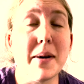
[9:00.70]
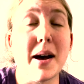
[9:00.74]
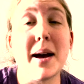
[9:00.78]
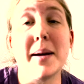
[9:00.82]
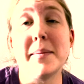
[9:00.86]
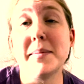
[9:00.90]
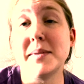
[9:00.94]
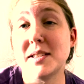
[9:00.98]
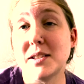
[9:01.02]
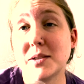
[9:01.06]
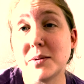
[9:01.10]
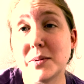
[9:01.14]

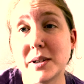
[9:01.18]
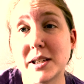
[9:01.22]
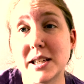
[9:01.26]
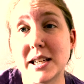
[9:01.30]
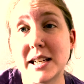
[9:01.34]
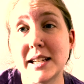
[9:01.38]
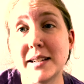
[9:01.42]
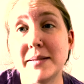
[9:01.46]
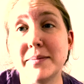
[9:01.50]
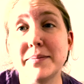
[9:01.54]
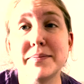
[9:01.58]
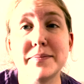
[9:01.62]
I'm still
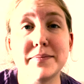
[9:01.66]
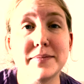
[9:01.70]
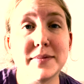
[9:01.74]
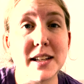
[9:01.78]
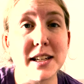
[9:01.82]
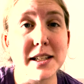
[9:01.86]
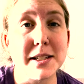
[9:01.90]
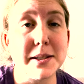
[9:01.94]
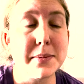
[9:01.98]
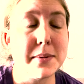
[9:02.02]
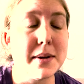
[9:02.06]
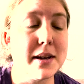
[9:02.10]
working
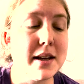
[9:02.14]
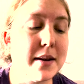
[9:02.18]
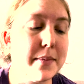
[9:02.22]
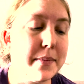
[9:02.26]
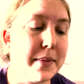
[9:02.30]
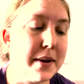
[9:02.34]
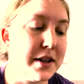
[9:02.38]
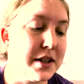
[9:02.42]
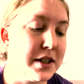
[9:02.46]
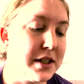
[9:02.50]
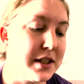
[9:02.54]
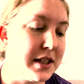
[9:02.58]
next week,
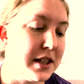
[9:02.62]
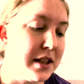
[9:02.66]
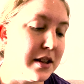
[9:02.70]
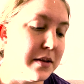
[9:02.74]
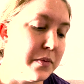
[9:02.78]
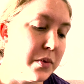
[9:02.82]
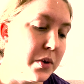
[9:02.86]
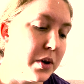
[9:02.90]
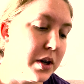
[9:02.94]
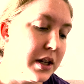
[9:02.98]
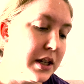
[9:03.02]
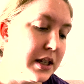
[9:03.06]
but just in the
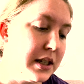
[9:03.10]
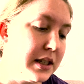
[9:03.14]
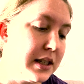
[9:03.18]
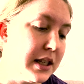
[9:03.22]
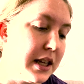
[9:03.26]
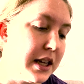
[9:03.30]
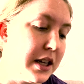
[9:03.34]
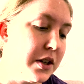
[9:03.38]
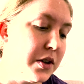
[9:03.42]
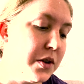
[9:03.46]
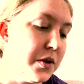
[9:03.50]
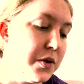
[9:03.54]
mornings
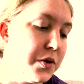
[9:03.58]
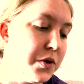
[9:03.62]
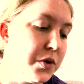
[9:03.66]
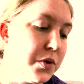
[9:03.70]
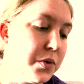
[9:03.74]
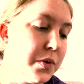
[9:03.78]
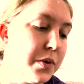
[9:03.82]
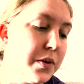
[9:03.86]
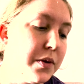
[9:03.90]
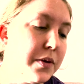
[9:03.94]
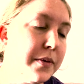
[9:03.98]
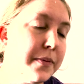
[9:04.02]
like
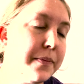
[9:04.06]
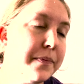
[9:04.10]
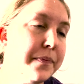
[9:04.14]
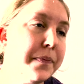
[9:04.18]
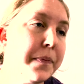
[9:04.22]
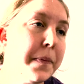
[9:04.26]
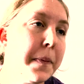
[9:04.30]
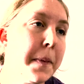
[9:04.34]
usual.